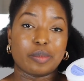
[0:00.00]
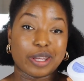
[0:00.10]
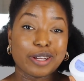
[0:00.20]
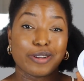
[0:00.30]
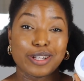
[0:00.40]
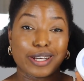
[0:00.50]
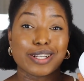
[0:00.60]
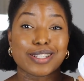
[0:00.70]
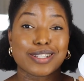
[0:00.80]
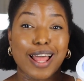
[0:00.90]

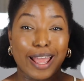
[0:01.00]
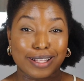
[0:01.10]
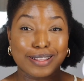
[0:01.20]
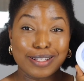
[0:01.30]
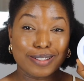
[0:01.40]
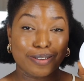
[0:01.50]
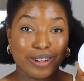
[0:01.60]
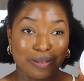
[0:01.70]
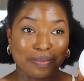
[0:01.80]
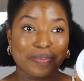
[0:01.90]
ingredients, like this
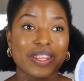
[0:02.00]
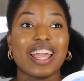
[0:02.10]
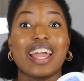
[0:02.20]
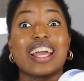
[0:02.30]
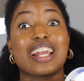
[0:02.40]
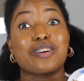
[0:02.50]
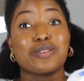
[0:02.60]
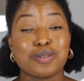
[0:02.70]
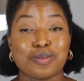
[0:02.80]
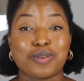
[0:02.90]
cream, and I
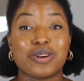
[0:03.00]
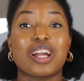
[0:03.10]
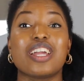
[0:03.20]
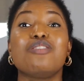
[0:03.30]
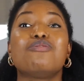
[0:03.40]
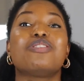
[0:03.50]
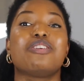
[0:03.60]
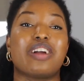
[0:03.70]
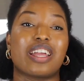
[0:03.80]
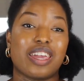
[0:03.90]
go to work,
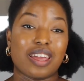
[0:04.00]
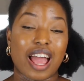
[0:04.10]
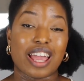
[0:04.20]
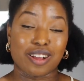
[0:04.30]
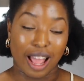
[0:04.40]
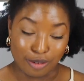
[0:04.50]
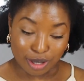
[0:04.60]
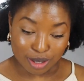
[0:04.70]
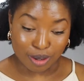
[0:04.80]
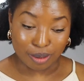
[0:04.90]
even if I
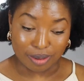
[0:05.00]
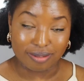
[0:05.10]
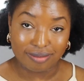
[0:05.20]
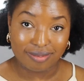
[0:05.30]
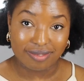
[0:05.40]
return,